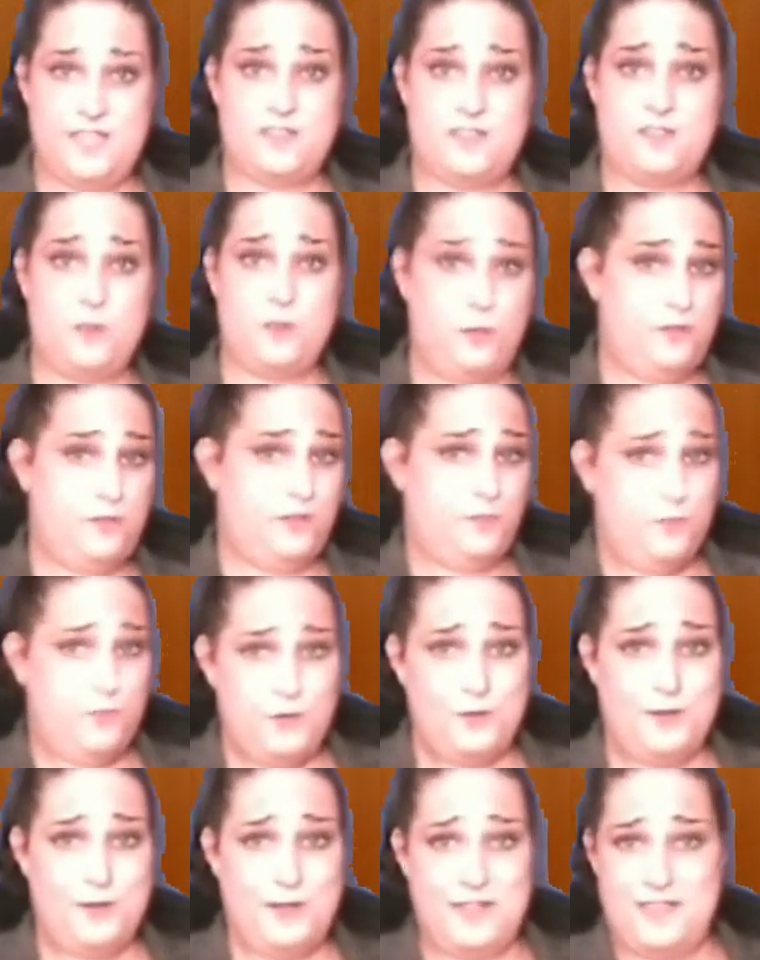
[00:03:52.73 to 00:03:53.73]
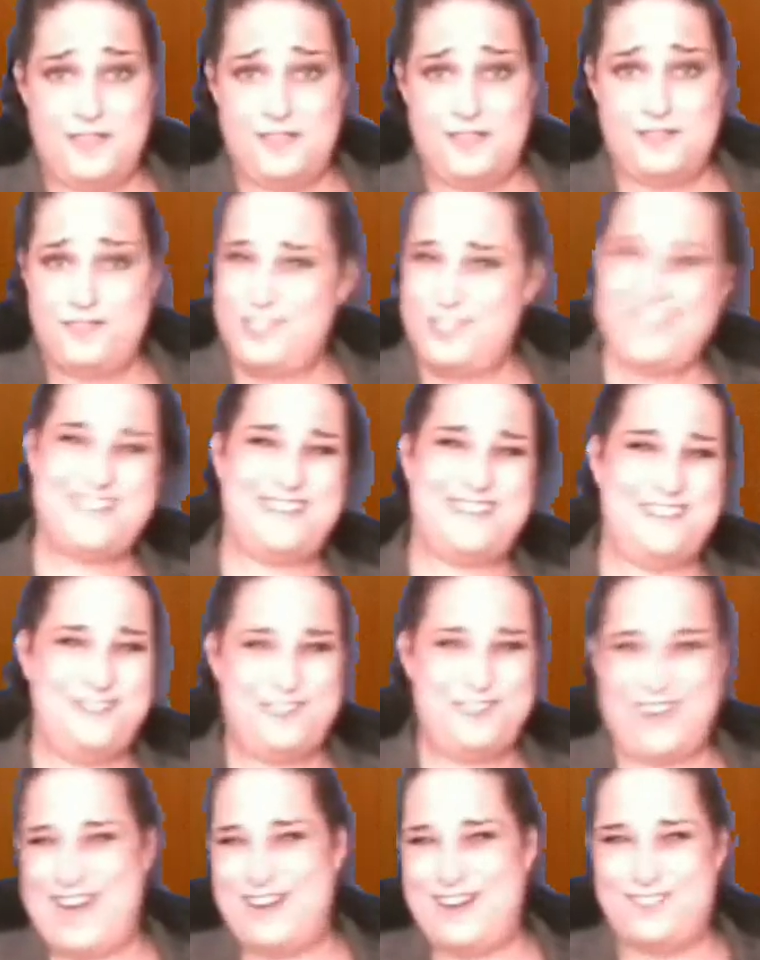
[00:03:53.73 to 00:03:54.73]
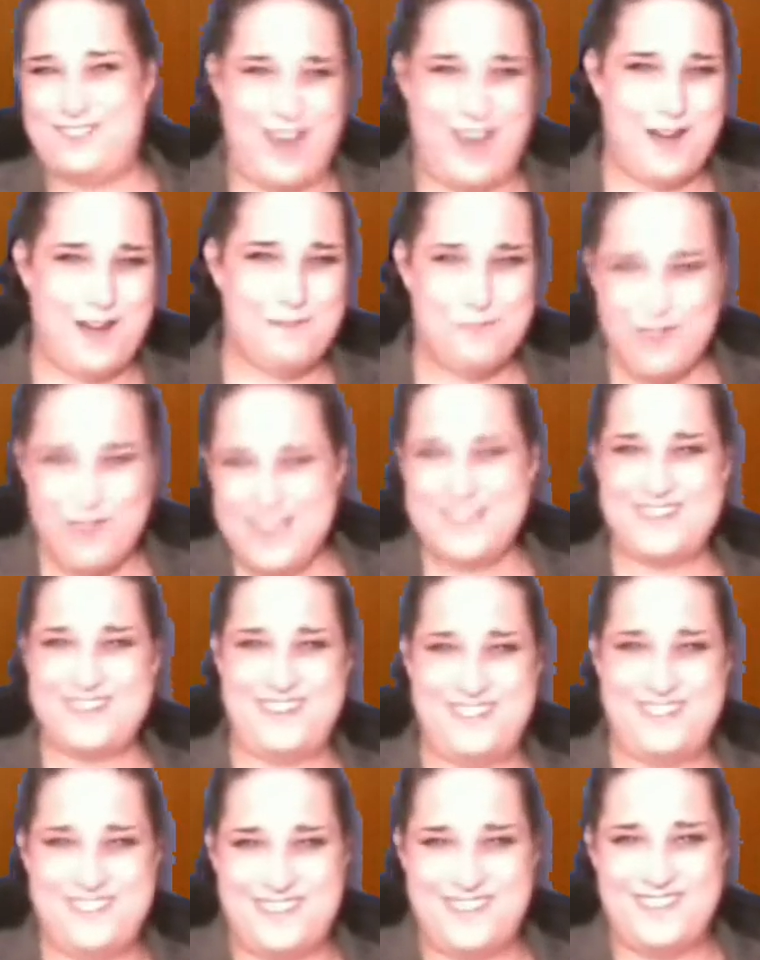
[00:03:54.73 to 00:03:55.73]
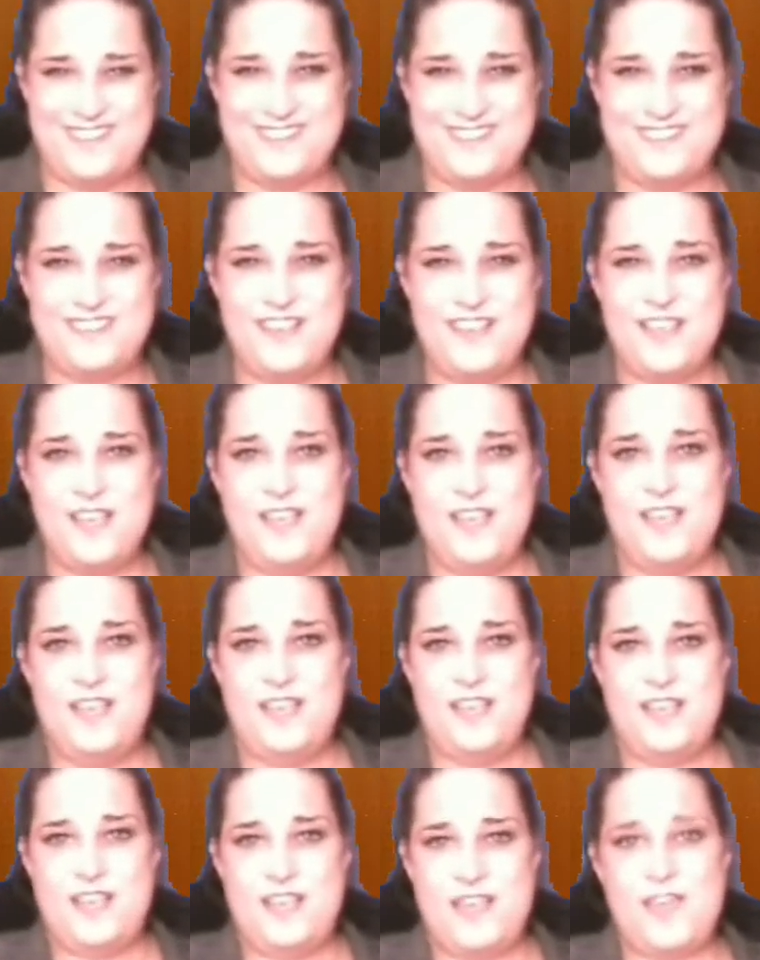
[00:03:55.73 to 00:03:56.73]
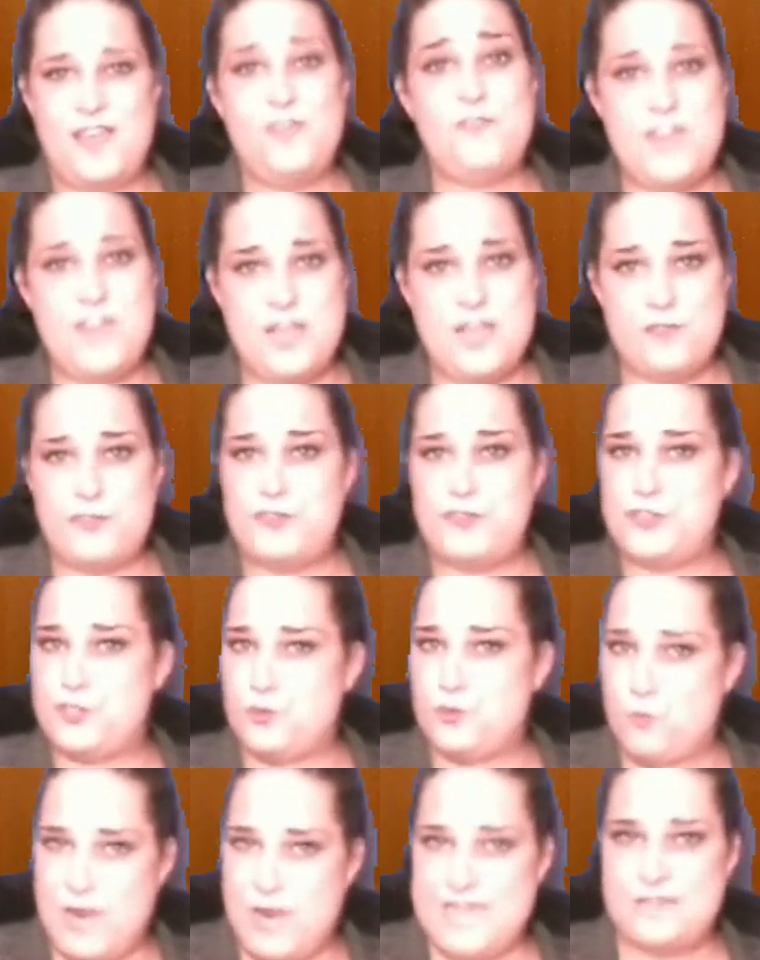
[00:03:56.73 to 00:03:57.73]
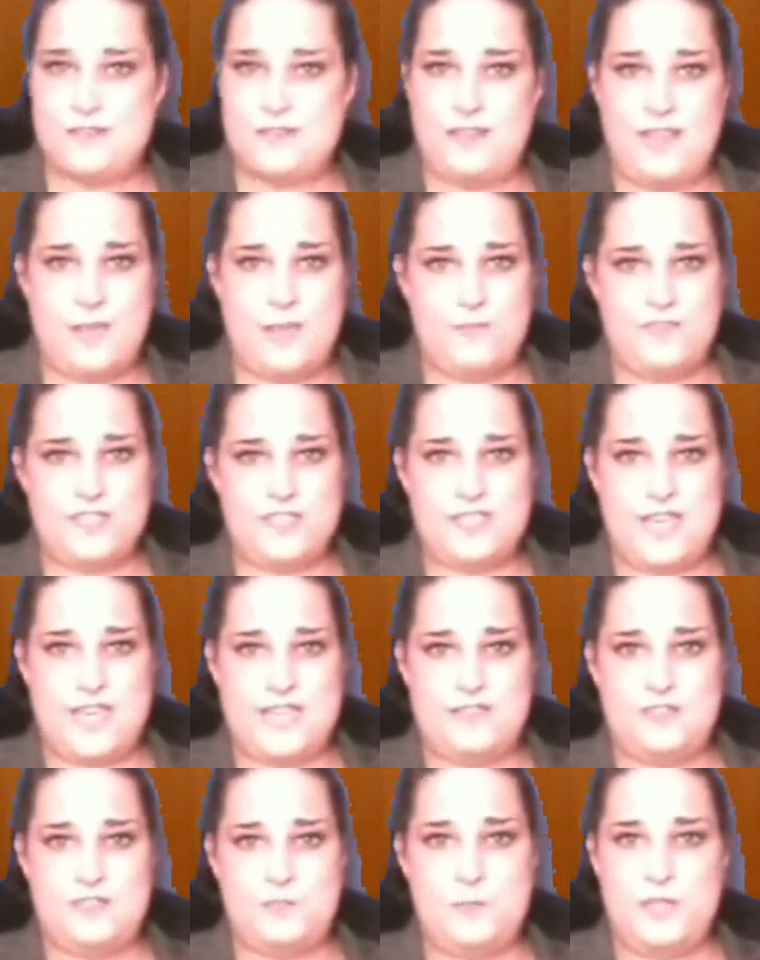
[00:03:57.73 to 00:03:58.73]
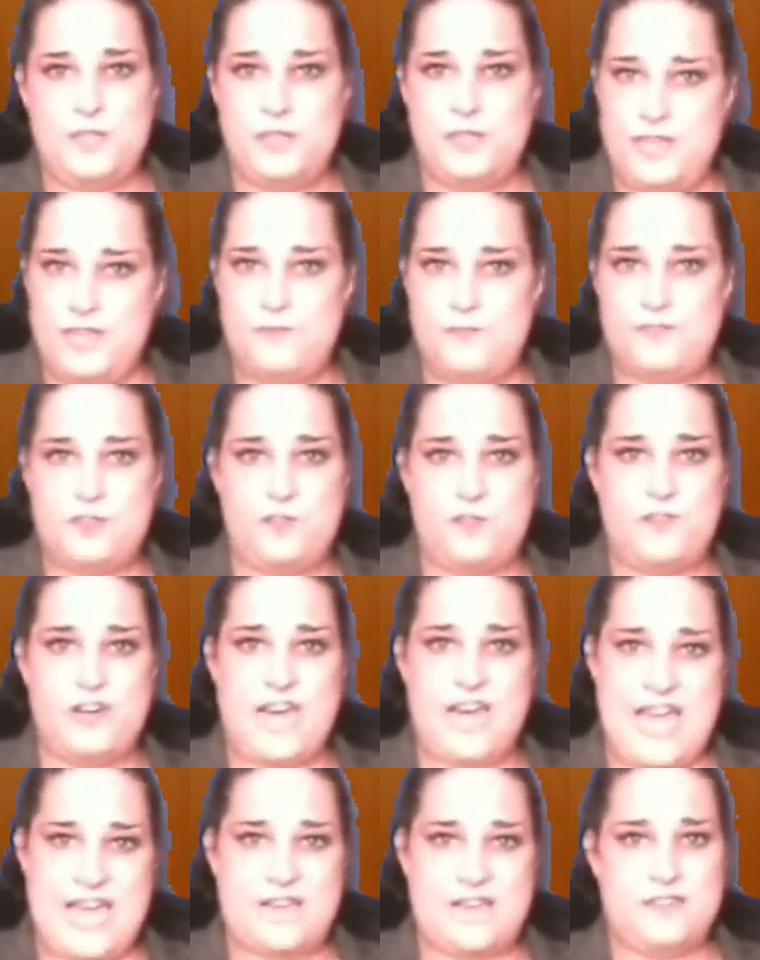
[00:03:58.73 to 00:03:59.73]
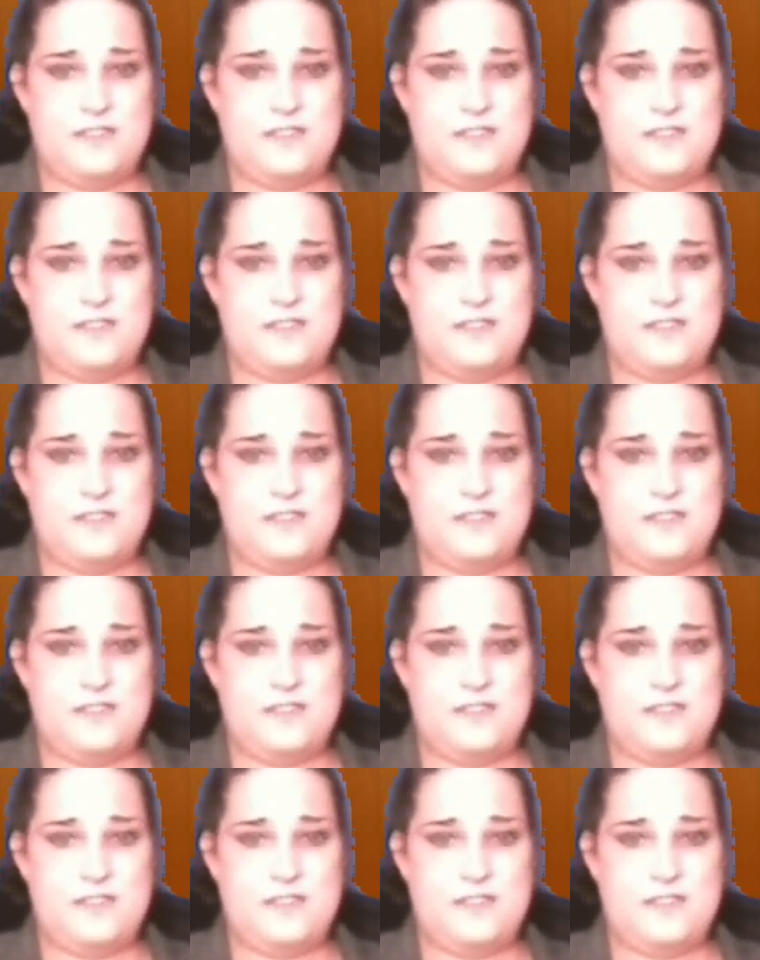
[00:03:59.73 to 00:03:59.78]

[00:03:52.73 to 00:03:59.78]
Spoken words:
Its golden rule is Jesus shares our prejudices. And the faith strangely emphasizes beliefs over